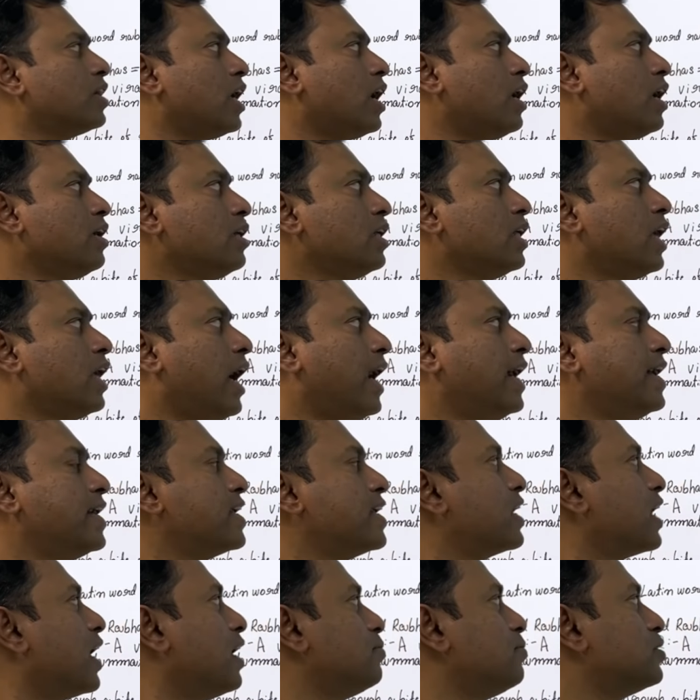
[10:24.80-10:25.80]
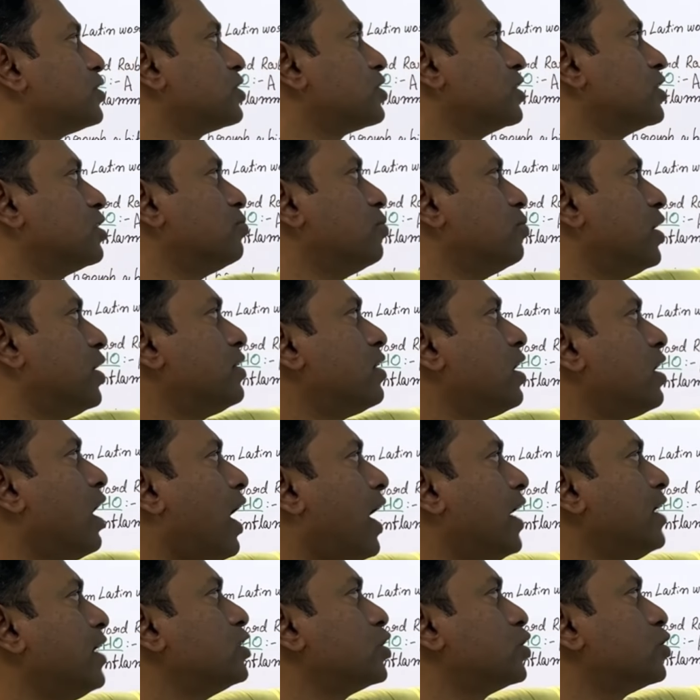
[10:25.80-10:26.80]
the anti-rabies treatment
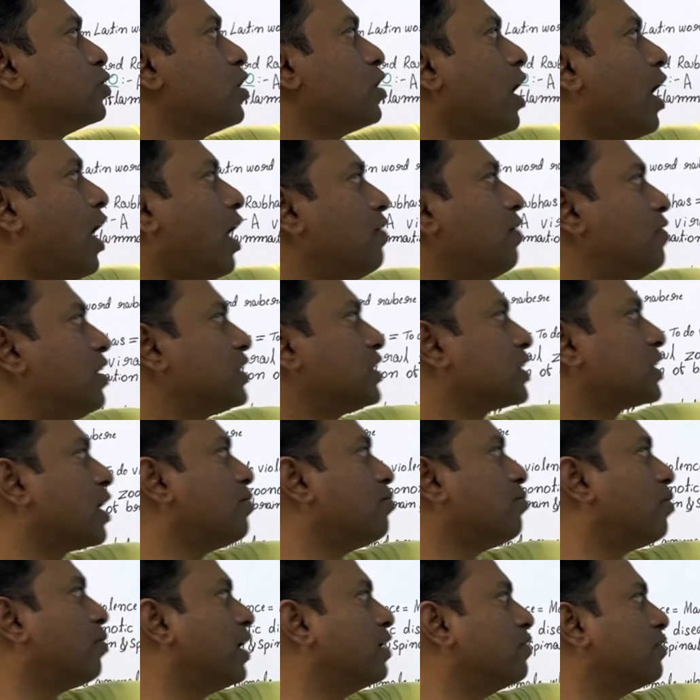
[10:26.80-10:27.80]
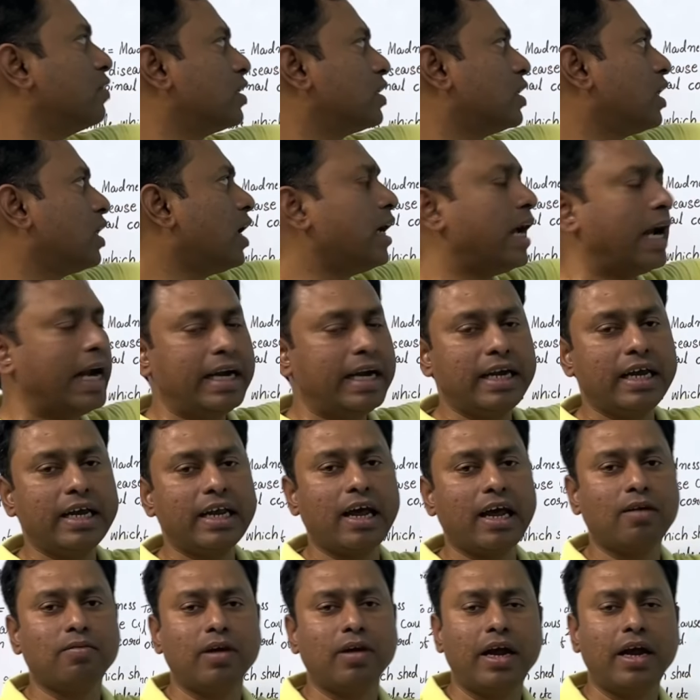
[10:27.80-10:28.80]
and should always combine with the
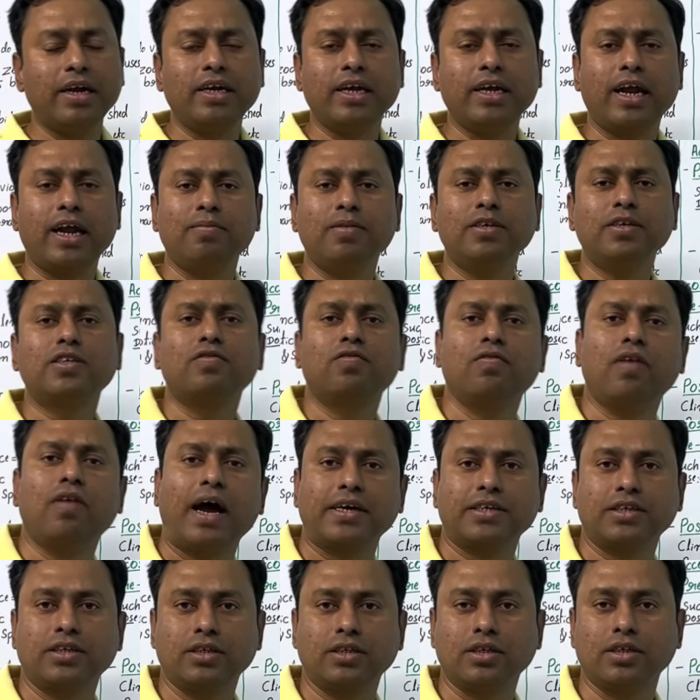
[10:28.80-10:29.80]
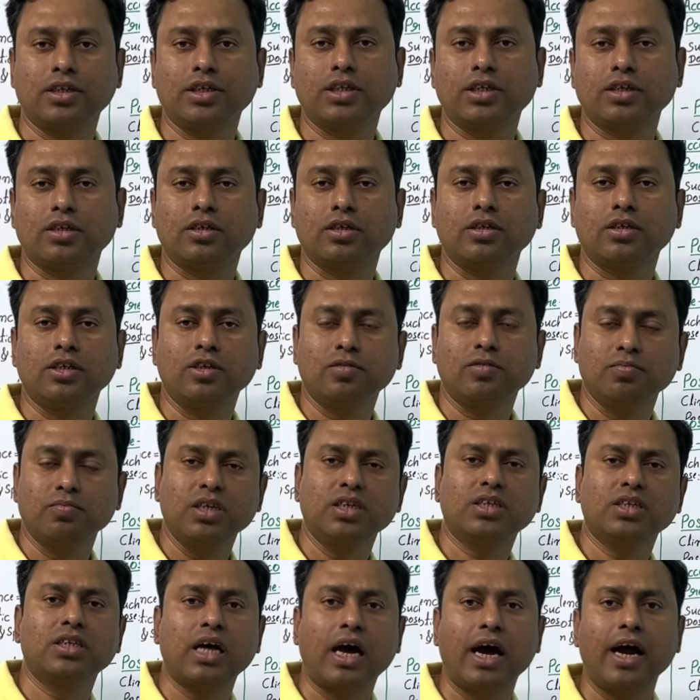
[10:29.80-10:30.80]
anti-rabies vaccination. It
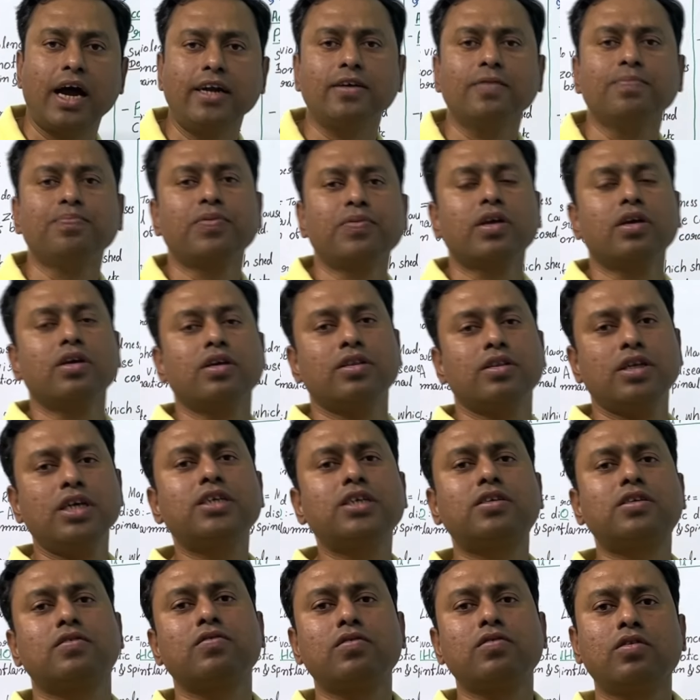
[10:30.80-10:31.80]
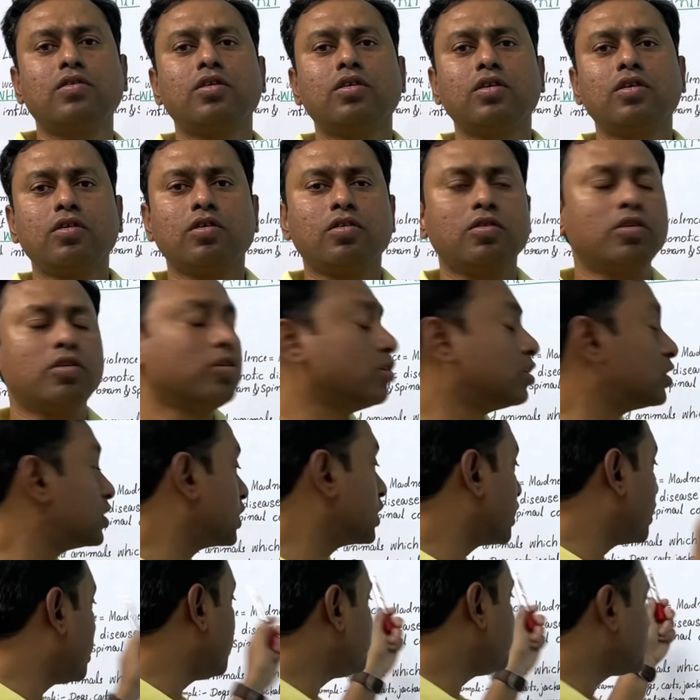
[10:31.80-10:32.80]
means that this
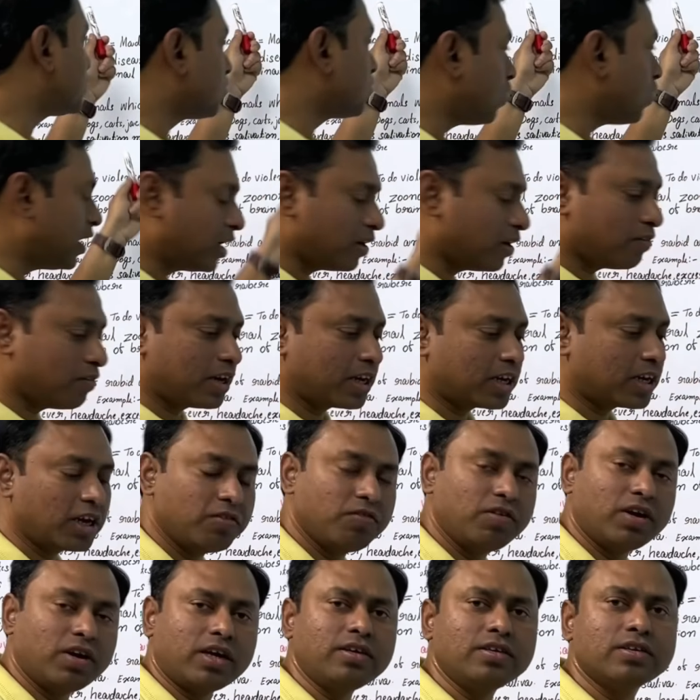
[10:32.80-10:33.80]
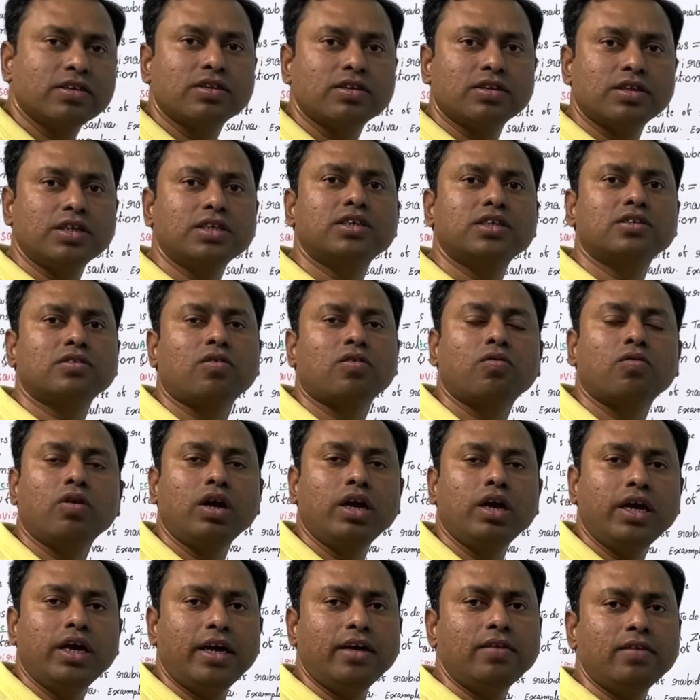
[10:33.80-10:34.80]
serums whatever giving, this is
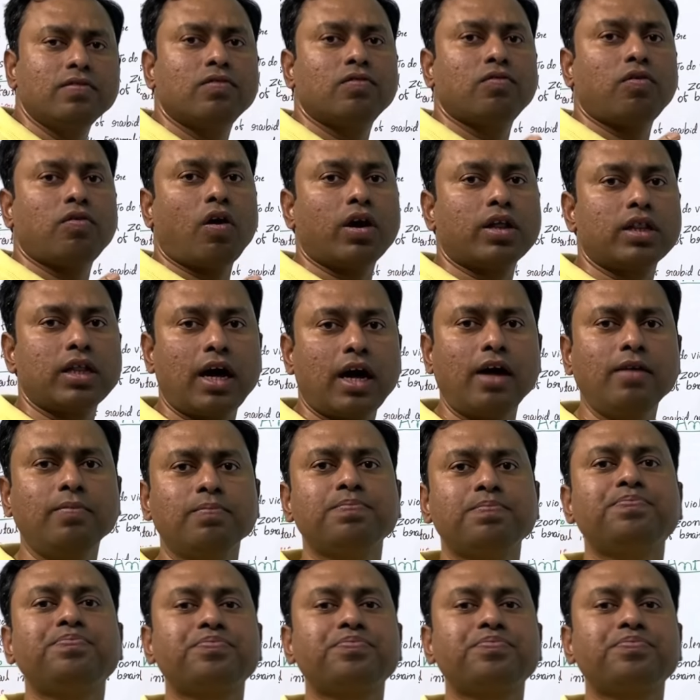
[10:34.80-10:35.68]
only for the